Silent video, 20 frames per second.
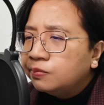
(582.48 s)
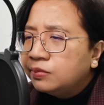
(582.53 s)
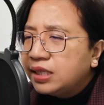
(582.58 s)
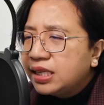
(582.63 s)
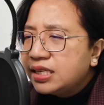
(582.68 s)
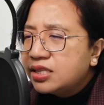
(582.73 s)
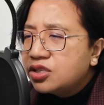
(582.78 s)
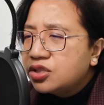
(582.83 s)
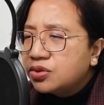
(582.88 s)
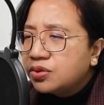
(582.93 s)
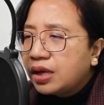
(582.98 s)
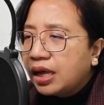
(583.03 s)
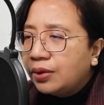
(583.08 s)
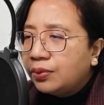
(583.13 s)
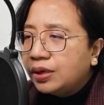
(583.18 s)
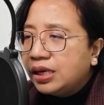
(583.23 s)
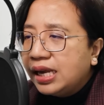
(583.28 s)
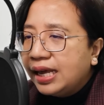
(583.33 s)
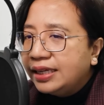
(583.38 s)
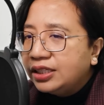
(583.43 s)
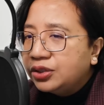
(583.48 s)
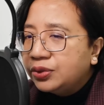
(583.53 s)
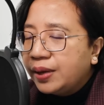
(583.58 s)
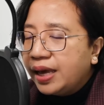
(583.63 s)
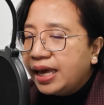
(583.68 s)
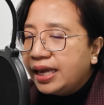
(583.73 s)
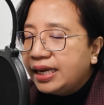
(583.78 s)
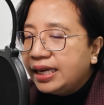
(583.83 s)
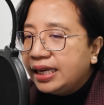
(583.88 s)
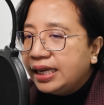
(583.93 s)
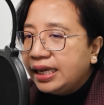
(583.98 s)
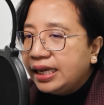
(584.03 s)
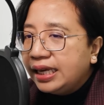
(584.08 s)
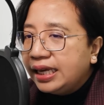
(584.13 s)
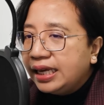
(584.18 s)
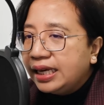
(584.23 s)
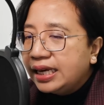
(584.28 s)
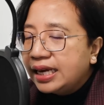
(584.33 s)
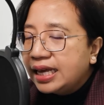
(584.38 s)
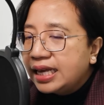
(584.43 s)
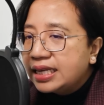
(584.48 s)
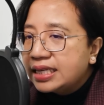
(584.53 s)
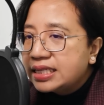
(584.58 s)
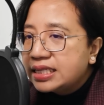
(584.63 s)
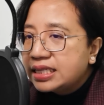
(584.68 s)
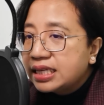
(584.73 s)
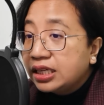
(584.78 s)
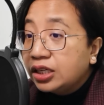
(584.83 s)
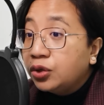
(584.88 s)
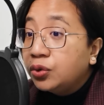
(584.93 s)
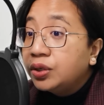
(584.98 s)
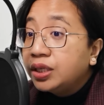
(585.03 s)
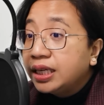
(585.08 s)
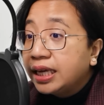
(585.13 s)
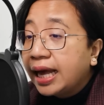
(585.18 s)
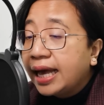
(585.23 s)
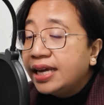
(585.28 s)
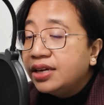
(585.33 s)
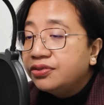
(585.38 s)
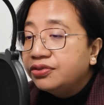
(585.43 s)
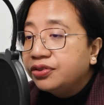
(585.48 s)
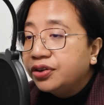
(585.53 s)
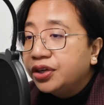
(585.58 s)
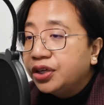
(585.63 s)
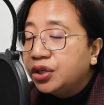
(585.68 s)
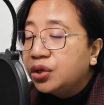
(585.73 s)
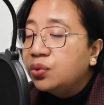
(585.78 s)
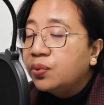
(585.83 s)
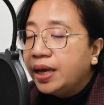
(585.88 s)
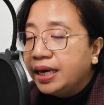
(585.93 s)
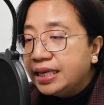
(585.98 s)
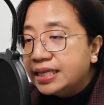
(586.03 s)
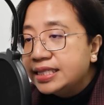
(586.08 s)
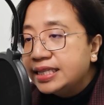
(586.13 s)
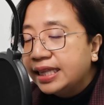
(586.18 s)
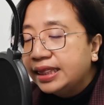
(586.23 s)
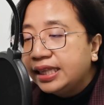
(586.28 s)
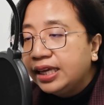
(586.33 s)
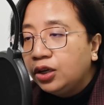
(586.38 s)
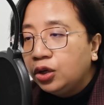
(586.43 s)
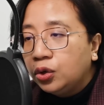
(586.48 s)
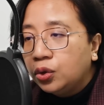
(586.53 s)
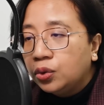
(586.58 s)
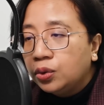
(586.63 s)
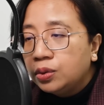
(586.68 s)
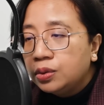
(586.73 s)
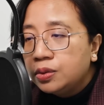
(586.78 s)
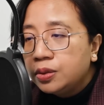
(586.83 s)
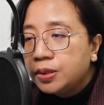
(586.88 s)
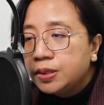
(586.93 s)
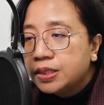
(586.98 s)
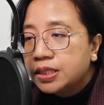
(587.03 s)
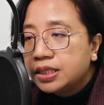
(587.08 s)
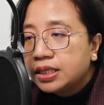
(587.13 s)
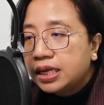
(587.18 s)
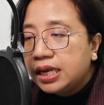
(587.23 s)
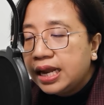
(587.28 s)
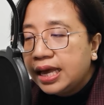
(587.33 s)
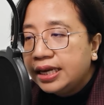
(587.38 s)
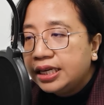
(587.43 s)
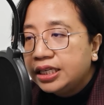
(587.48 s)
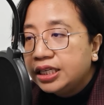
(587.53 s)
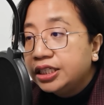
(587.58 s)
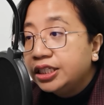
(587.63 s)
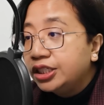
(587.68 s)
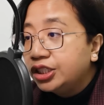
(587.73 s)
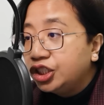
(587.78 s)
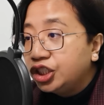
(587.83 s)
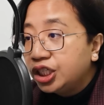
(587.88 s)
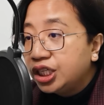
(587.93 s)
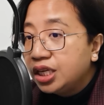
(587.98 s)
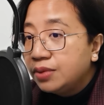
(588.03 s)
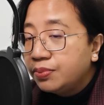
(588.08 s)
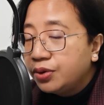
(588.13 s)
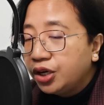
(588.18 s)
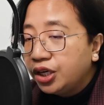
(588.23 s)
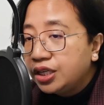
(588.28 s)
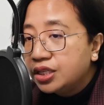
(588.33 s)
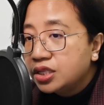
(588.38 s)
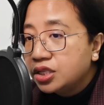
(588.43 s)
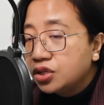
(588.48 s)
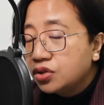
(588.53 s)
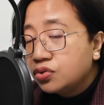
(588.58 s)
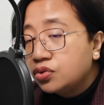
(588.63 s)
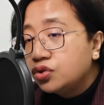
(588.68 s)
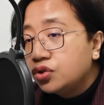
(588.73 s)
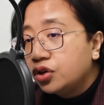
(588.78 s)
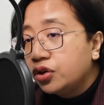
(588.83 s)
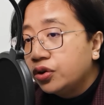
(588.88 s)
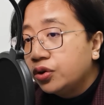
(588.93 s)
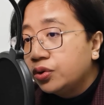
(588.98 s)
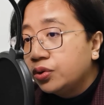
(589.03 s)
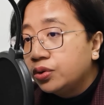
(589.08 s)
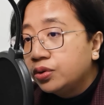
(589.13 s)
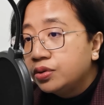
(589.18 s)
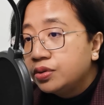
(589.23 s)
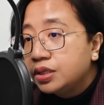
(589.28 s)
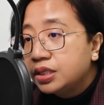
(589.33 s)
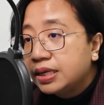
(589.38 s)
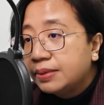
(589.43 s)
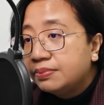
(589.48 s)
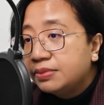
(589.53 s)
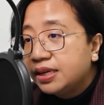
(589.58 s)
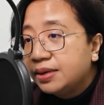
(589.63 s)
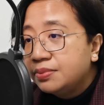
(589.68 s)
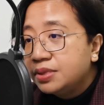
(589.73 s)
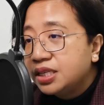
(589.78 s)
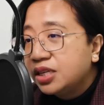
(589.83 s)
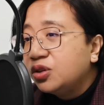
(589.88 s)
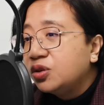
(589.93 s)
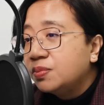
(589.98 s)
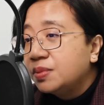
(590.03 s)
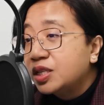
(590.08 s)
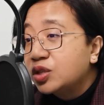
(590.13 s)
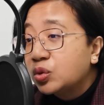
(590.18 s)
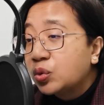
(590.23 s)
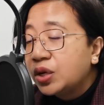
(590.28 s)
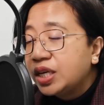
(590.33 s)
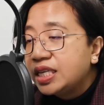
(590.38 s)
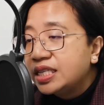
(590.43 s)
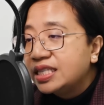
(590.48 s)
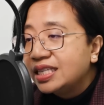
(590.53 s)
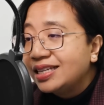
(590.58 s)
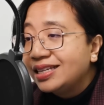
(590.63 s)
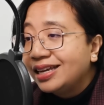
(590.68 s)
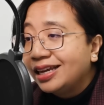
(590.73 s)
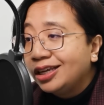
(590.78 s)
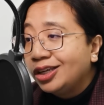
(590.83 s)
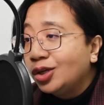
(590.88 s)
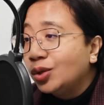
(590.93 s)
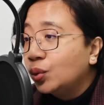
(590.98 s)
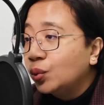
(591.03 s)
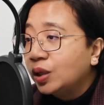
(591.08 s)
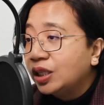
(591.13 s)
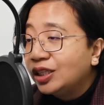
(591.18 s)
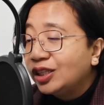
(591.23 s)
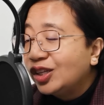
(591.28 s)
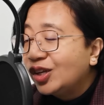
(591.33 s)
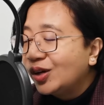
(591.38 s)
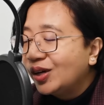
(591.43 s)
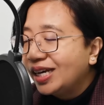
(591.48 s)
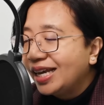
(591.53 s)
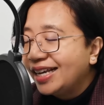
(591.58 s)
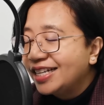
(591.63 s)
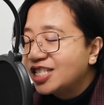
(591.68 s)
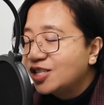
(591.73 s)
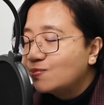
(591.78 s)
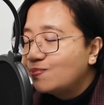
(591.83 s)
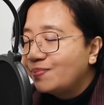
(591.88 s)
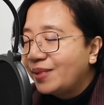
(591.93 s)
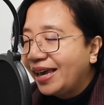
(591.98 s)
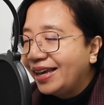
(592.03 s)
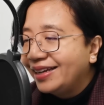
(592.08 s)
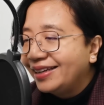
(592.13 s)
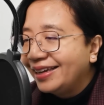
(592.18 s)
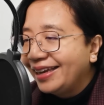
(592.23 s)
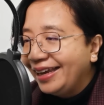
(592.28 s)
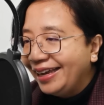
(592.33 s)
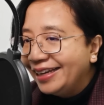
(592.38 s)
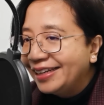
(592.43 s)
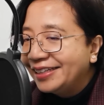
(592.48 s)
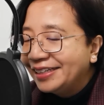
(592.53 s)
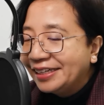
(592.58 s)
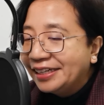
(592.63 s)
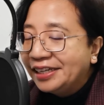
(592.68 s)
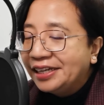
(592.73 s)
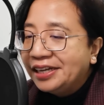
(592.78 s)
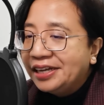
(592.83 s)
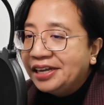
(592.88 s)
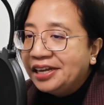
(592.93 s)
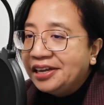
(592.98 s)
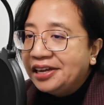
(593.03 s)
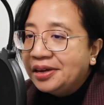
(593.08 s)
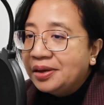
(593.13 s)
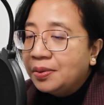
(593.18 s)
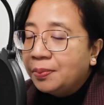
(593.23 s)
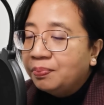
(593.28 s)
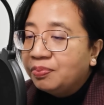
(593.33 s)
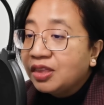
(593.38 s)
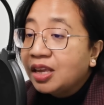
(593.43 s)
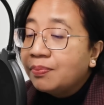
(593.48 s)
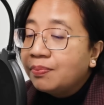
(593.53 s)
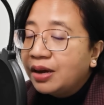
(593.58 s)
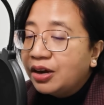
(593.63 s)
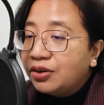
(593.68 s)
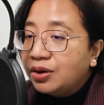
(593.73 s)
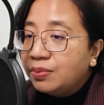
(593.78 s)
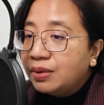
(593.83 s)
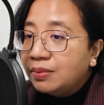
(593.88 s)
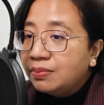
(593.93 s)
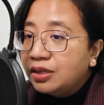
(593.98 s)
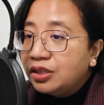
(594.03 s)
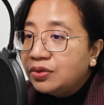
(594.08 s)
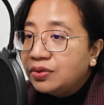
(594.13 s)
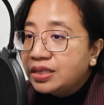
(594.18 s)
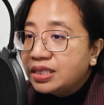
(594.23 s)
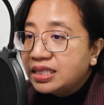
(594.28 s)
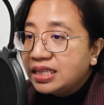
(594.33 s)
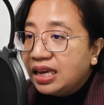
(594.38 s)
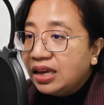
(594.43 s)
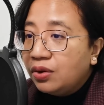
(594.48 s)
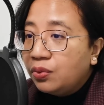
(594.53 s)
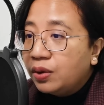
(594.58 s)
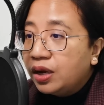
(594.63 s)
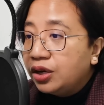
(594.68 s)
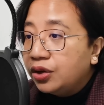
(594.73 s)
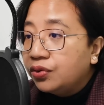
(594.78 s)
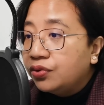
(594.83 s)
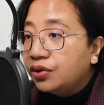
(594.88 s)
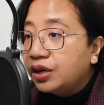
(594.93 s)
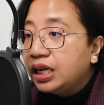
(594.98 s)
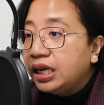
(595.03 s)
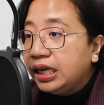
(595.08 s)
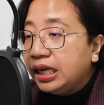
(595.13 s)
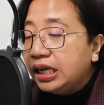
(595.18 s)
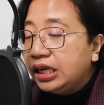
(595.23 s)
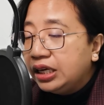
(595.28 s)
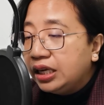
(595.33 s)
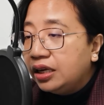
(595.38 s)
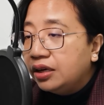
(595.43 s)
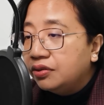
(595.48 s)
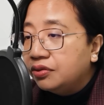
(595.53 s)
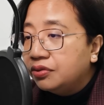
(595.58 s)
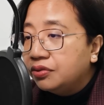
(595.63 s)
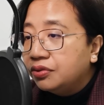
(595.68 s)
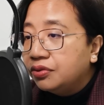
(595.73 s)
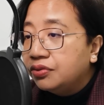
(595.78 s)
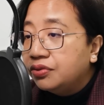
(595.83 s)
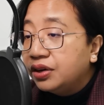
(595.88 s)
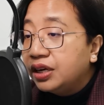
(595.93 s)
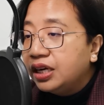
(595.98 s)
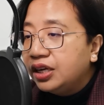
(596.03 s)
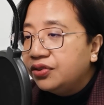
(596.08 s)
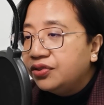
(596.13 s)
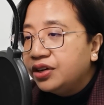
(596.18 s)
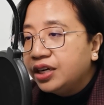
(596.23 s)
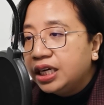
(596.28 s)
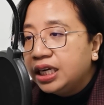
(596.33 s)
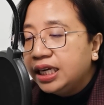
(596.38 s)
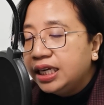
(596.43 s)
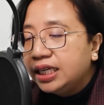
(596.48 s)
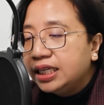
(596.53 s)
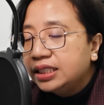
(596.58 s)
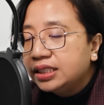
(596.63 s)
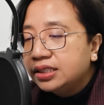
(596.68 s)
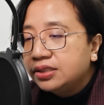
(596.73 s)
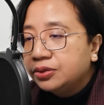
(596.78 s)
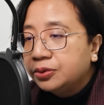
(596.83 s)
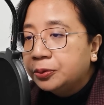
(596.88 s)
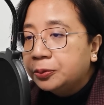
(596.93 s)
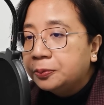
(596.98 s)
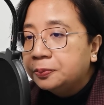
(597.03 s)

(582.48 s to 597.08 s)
These two I would like to add in as a good guide for you when setting goals. Let the journey brings you to your goals. Sometimes it could be so easy that you will not expect it. But remember to say what you really need to.